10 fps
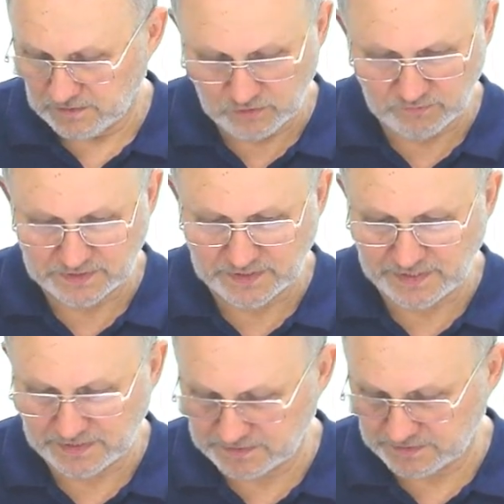you will
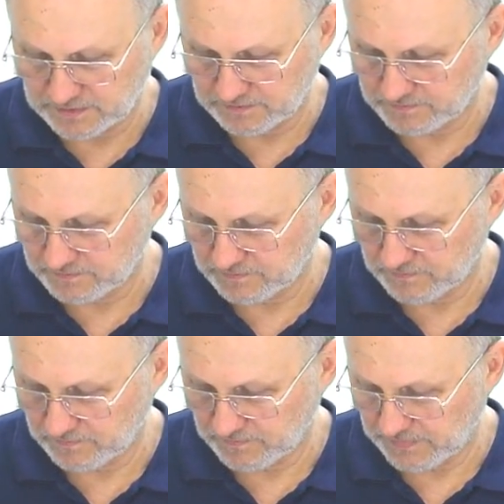get
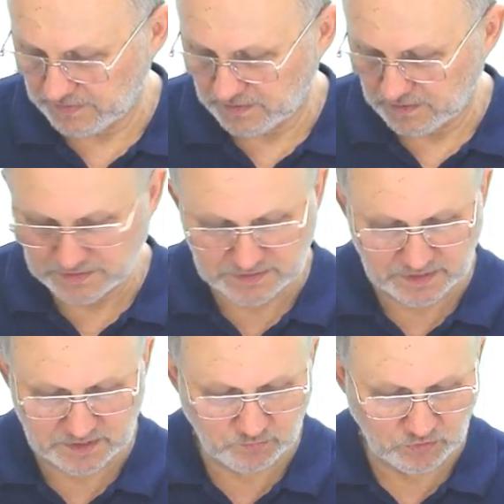
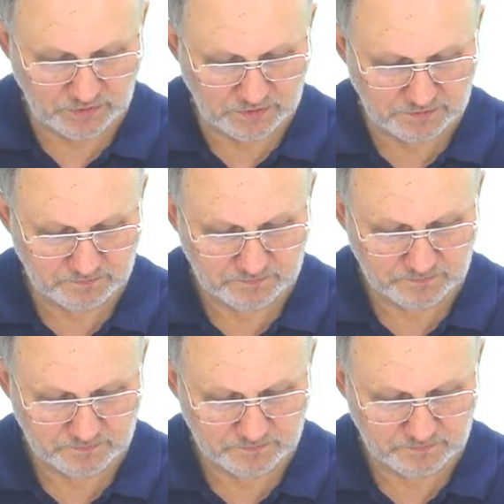6 points.